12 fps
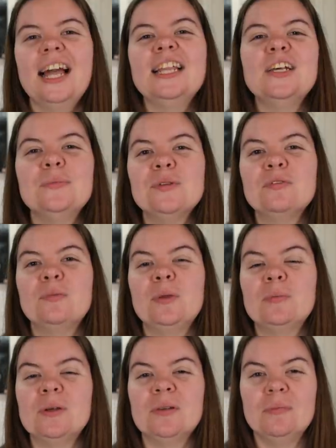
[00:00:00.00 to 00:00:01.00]
Hello, beautiful
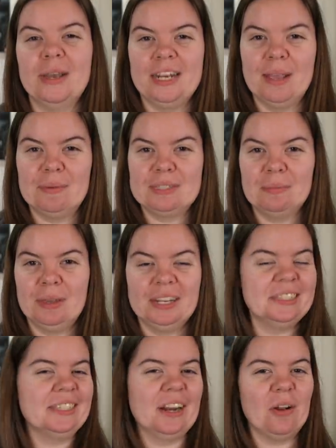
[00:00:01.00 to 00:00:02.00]
people. My name is
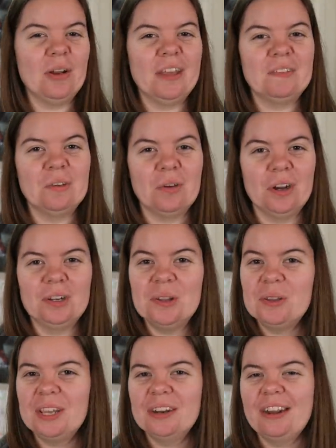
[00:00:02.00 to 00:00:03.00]
Amanda Zitto. If you are
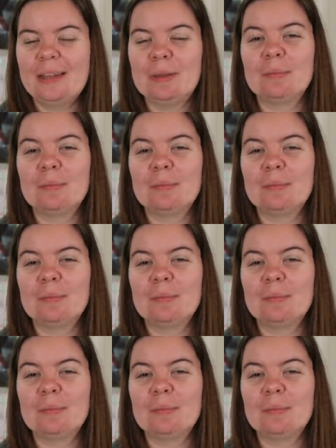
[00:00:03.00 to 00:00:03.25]
new here, I